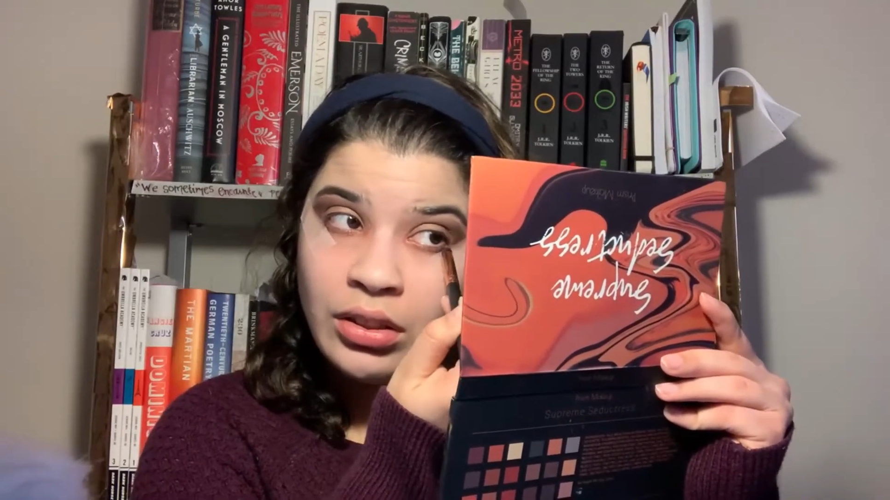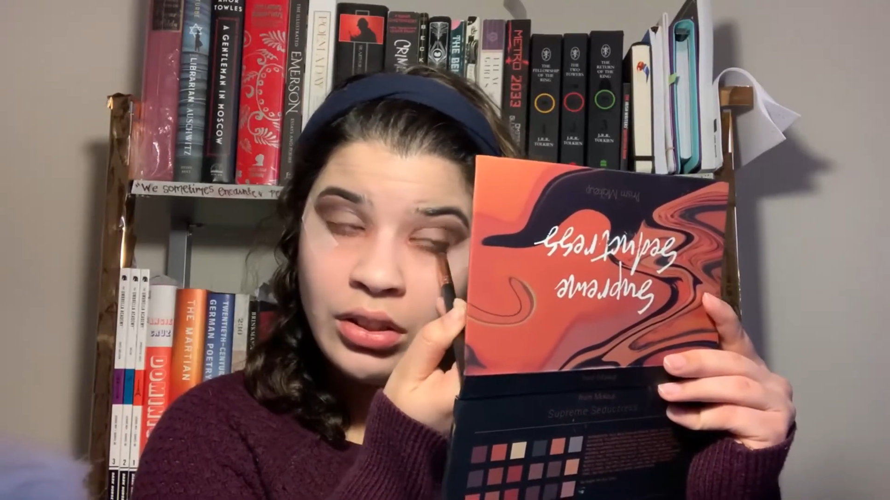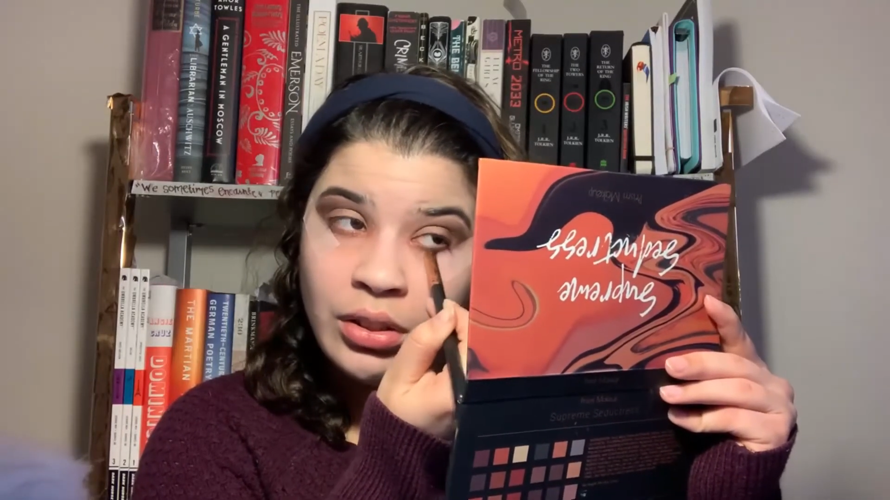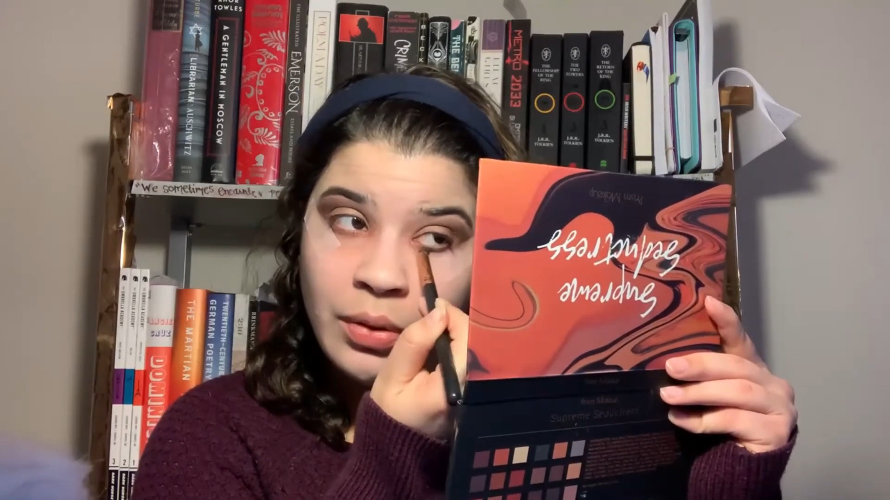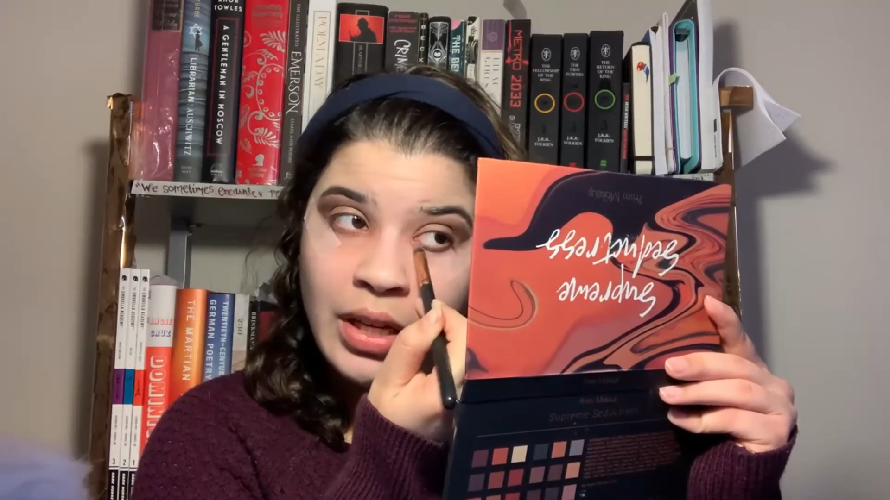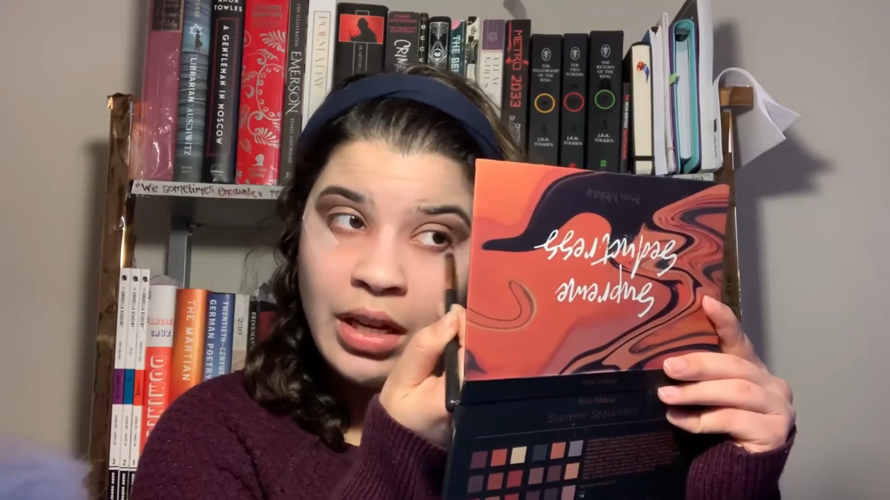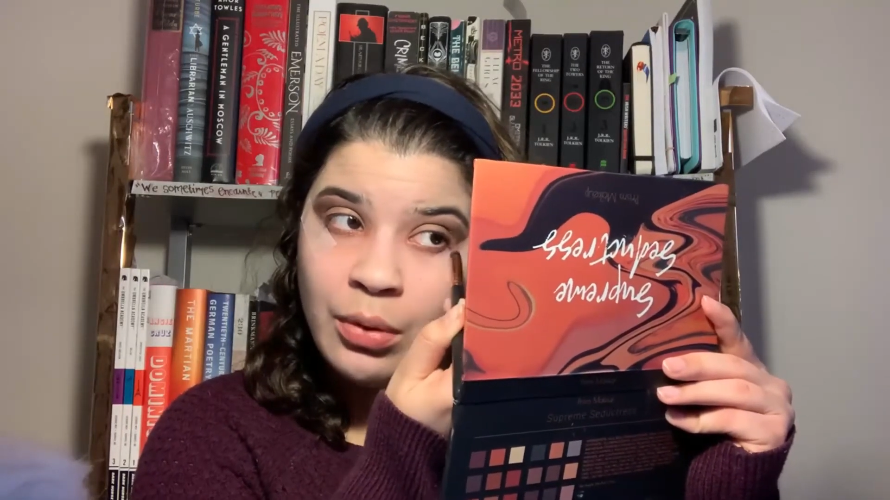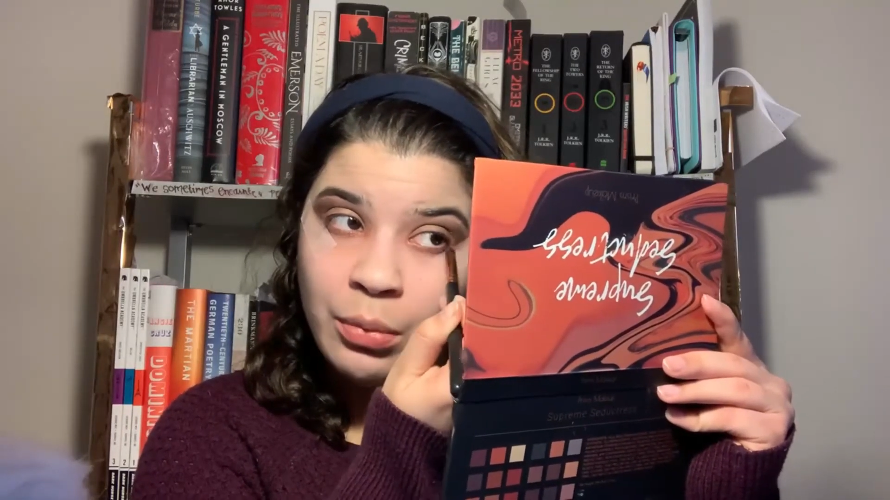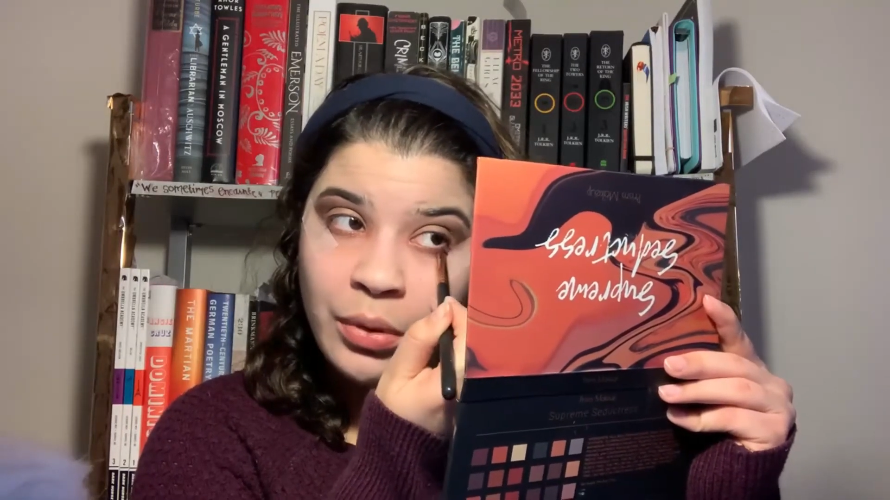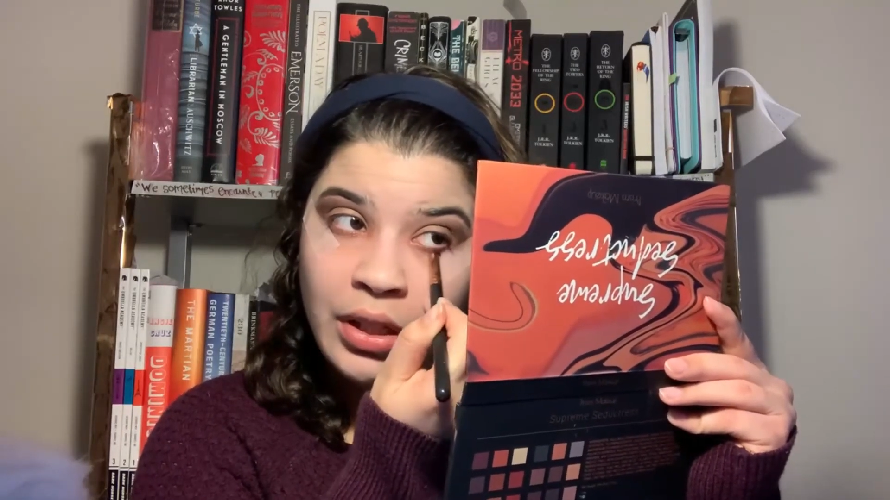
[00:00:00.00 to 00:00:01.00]
So
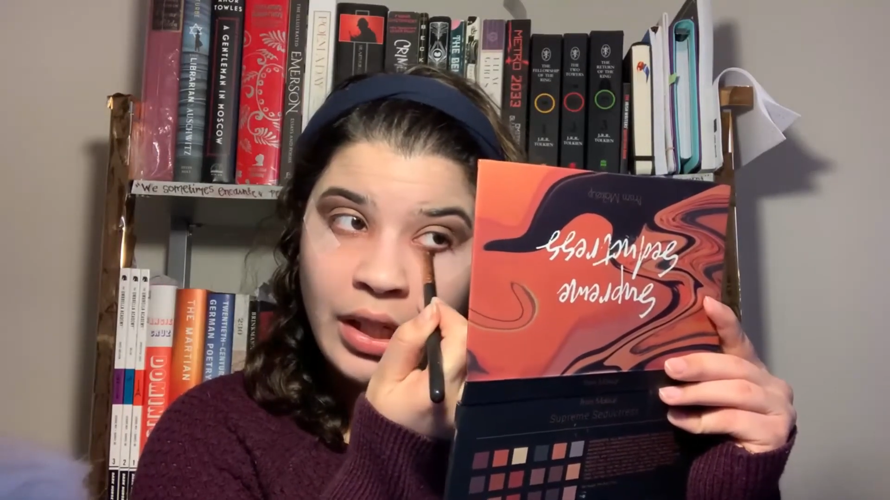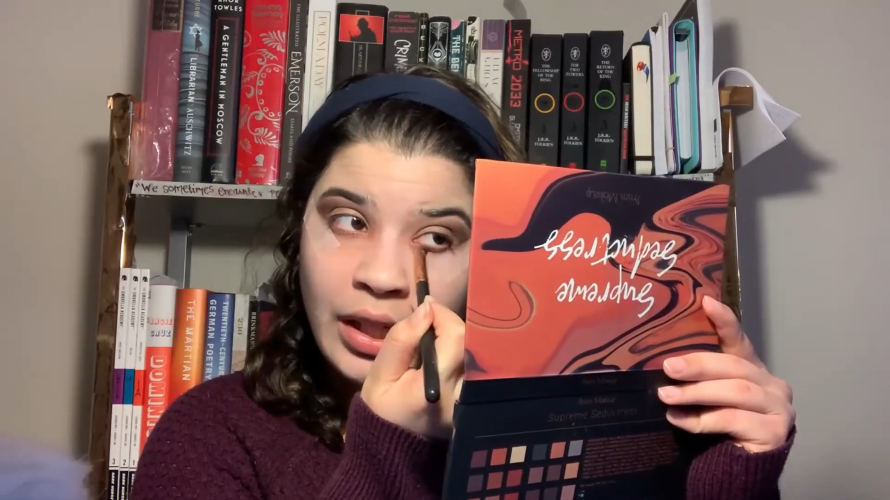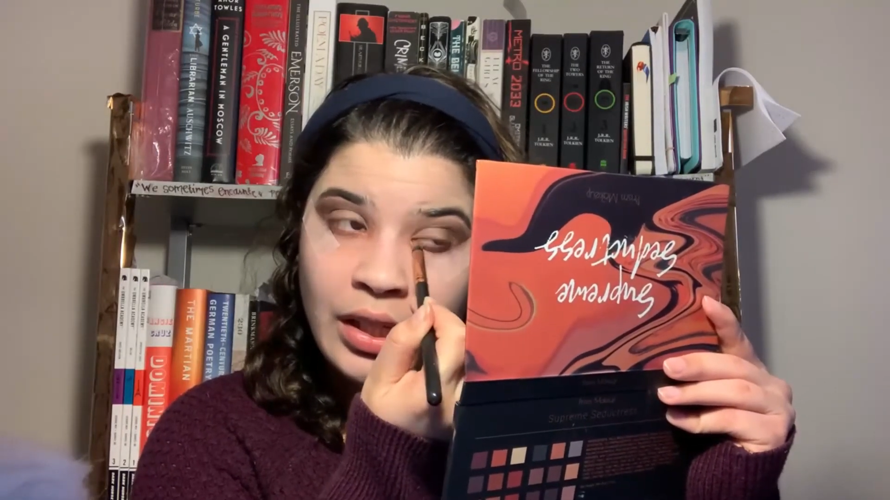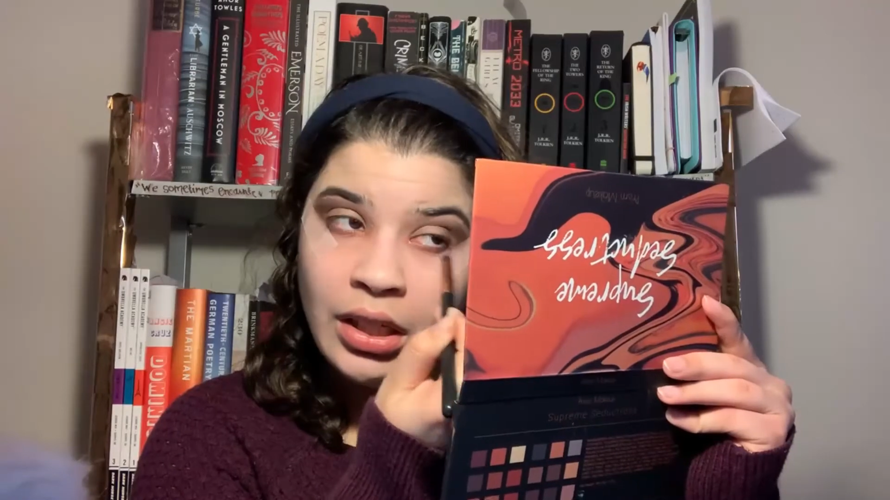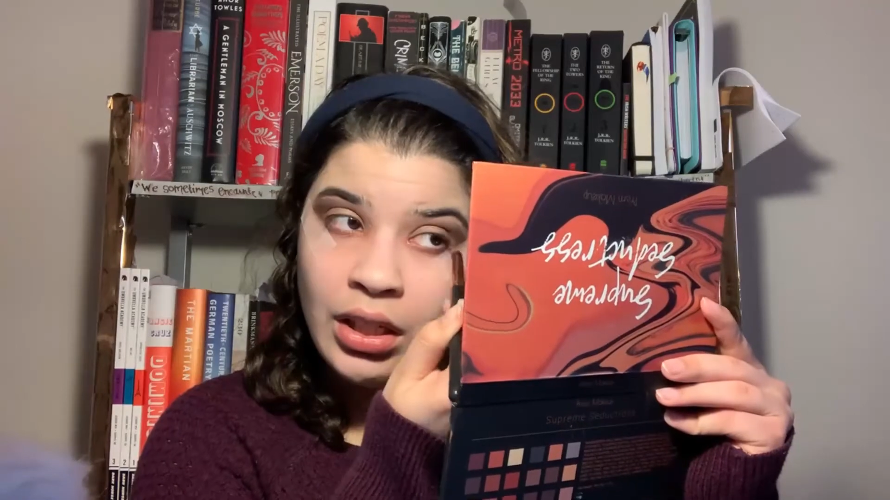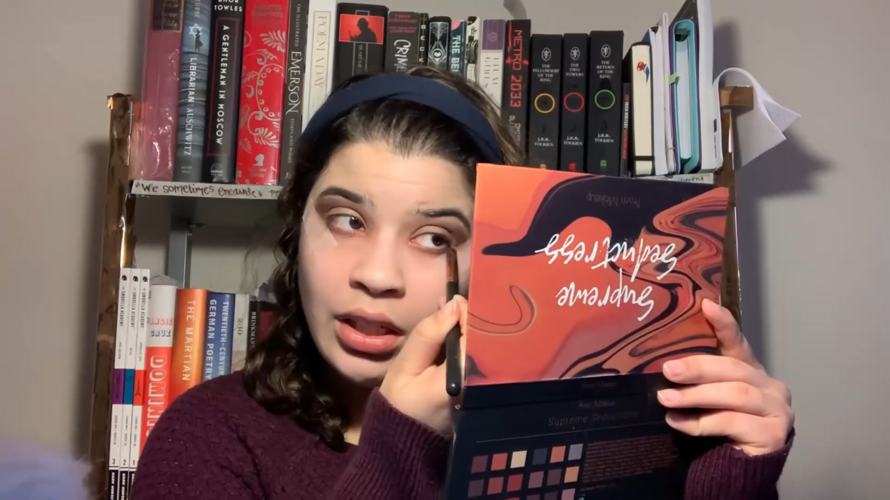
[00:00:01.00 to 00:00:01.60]
that would like